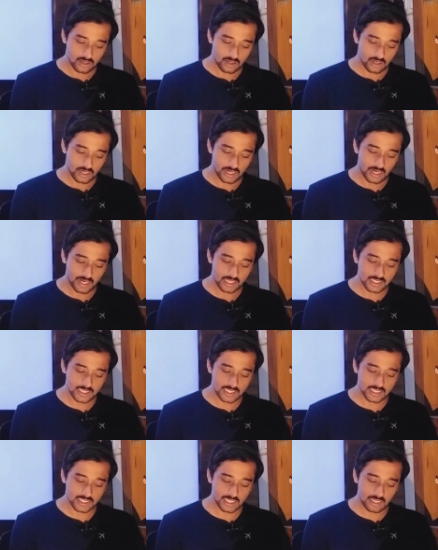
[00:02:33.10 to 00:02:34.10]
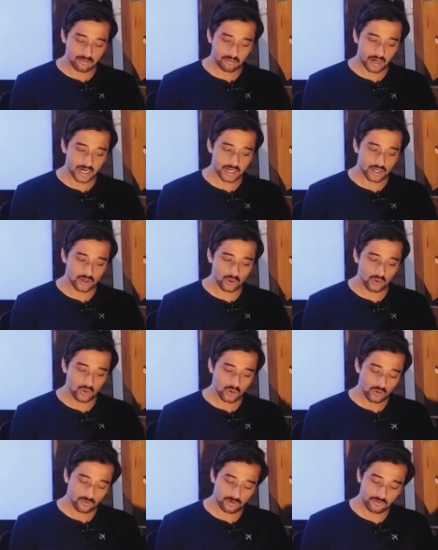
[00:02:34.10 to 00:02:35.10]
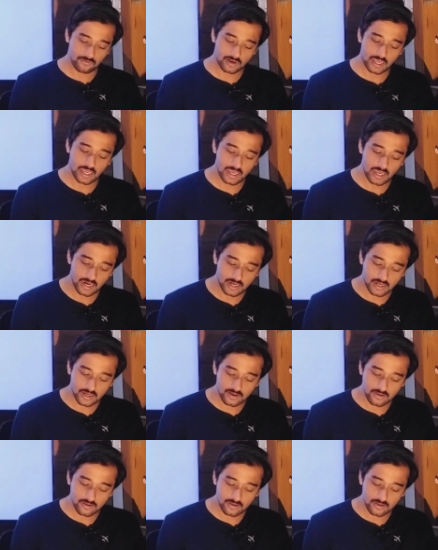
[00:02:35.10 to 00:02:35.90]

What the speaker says: 116 by 2, 58.